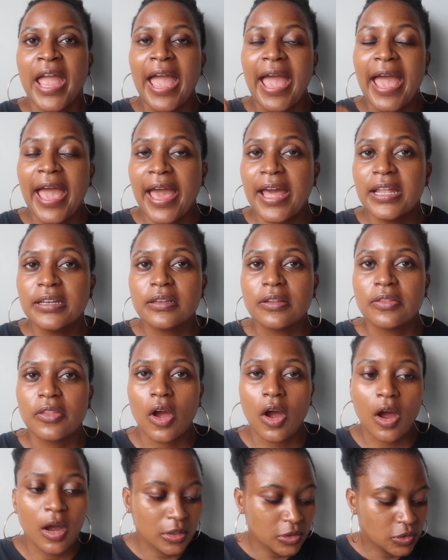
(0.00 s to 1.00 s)
and the
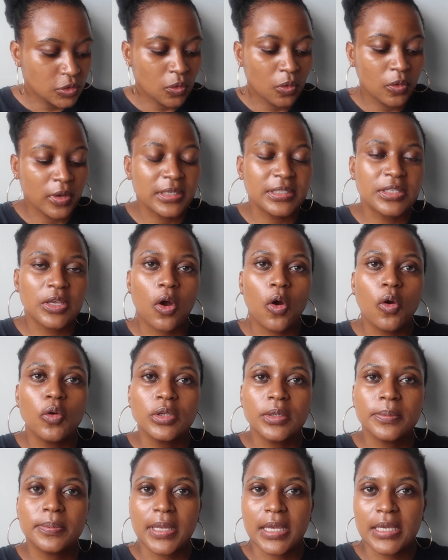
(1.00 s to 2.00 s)
ARC store is the
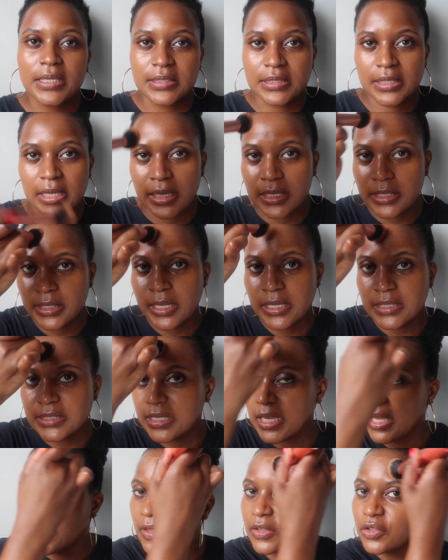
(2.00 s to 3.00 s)
only place in
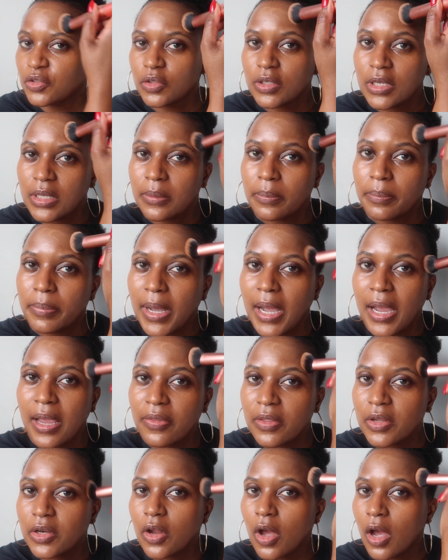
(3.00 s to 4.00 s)
SA that you can
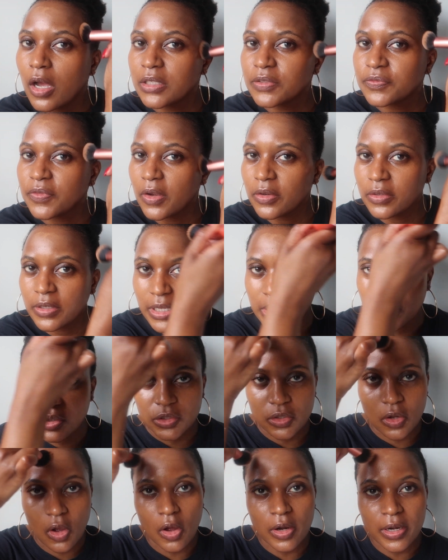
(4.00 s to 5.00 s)
buy the Nars
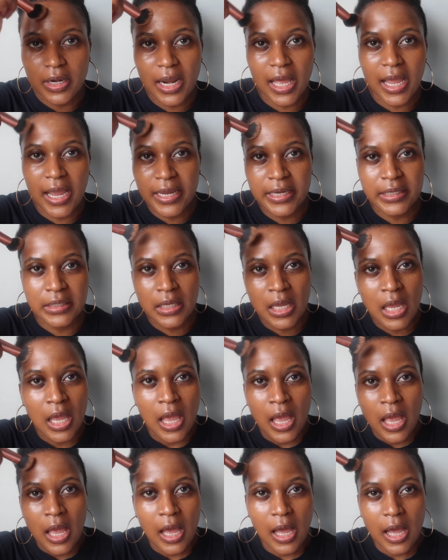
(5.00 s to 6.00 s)
foundation online.
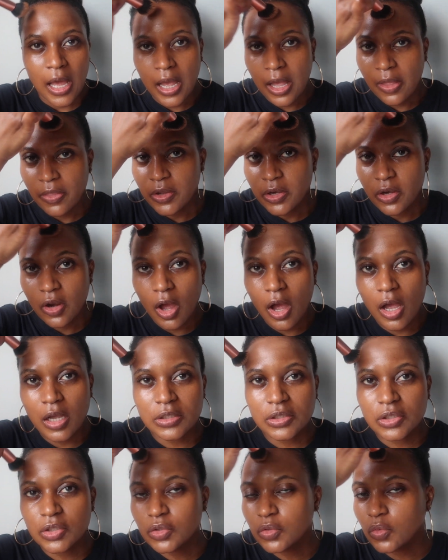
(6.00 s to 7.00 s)
The
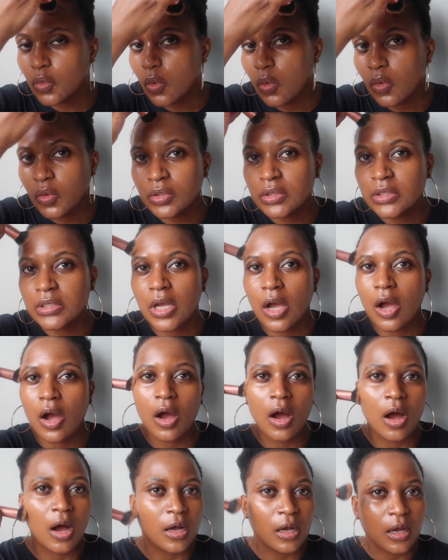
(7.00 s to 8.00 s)
Nars stores
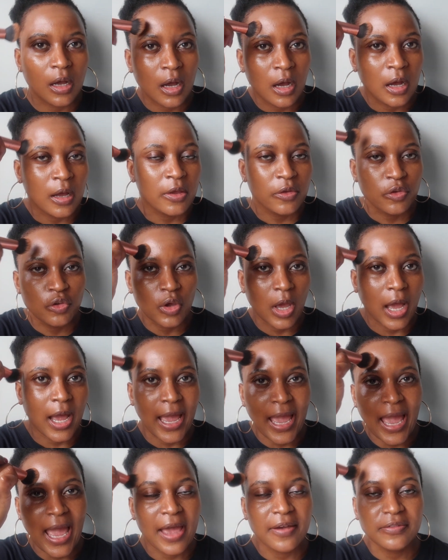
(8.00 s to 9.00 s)
are,
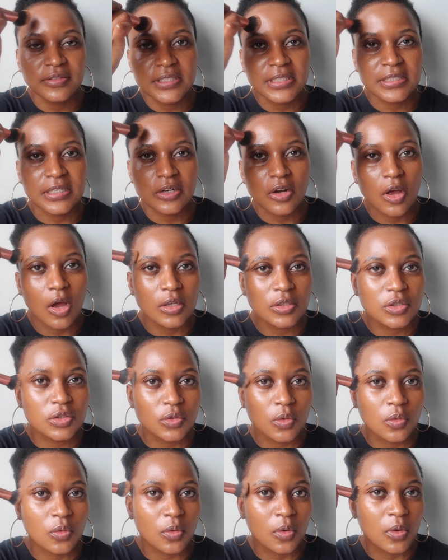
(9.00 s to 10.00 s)
I have seen a Nars
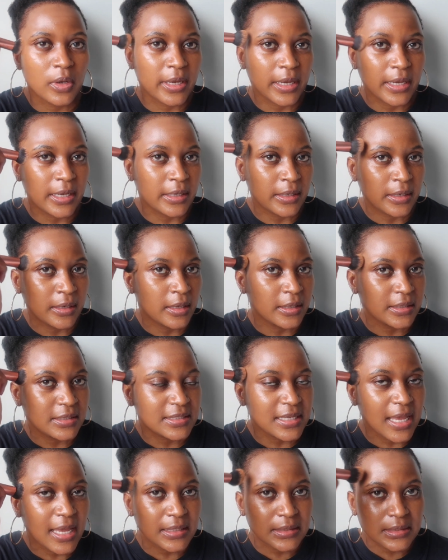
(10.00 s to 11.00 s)
store in
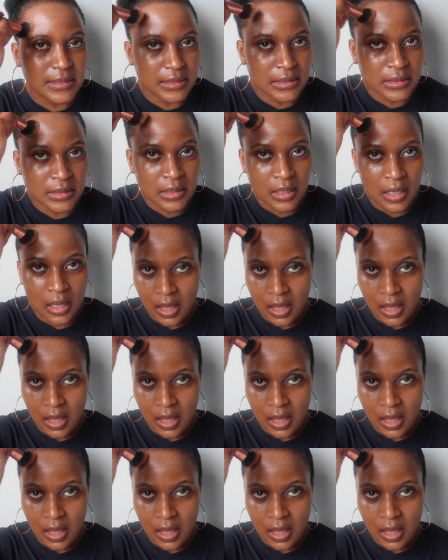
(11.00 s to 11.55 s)
Sandton,